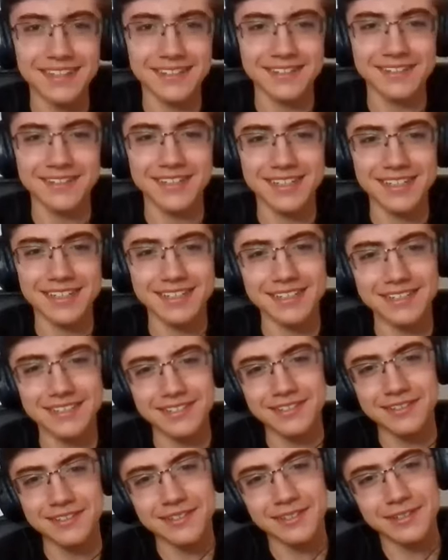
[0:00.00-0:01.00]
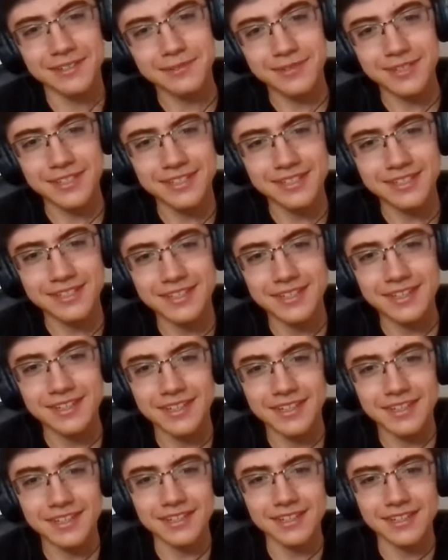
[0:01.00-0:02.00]
you. So, what is it
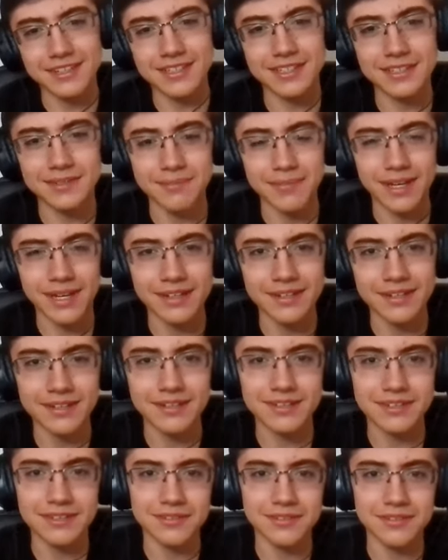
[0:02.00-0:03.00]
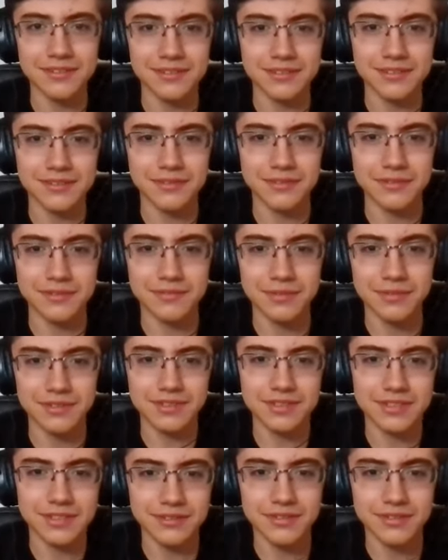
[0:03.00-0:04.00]
that inspired you to
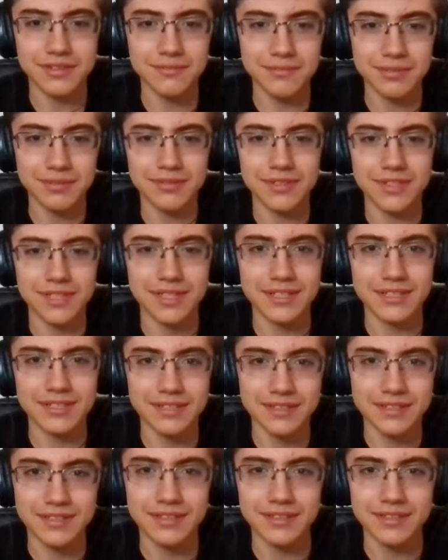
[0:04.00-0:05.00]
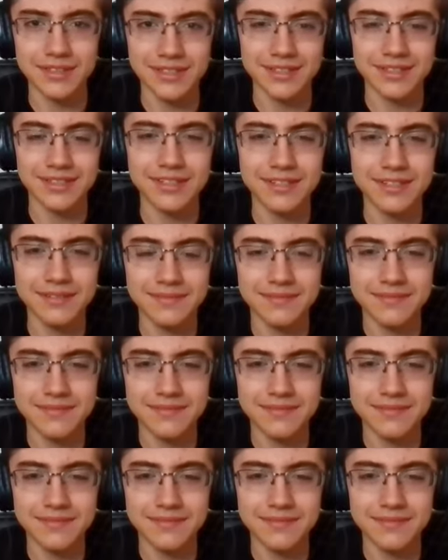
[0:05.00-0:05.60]
pursue computing as a career?